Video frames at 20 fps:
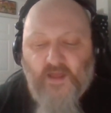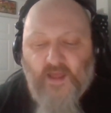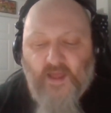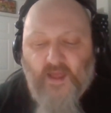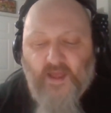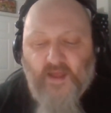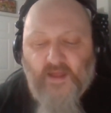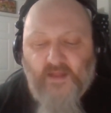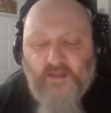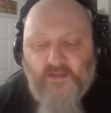
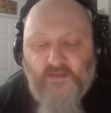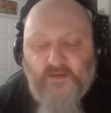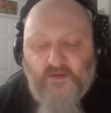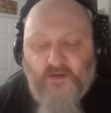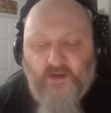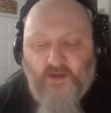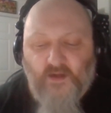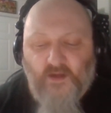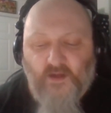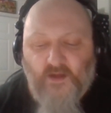and
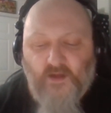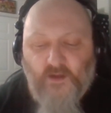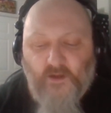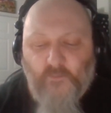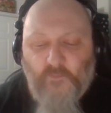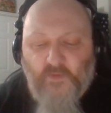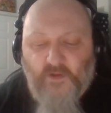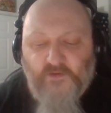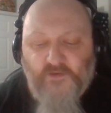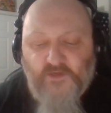
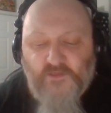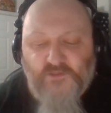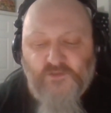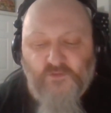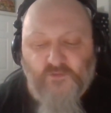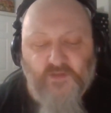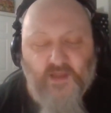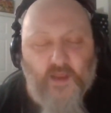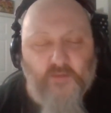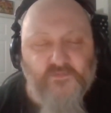
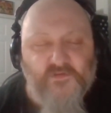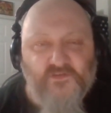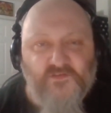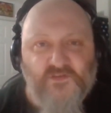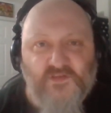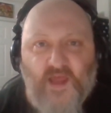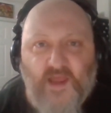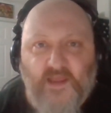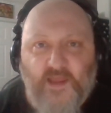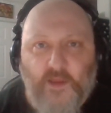additional types of
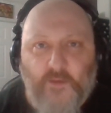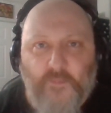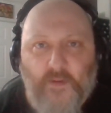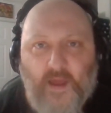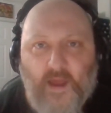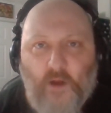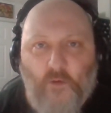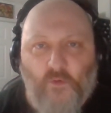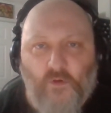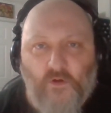psychic
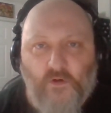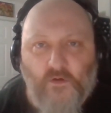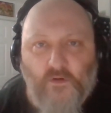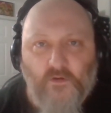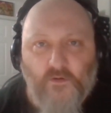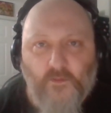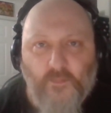power,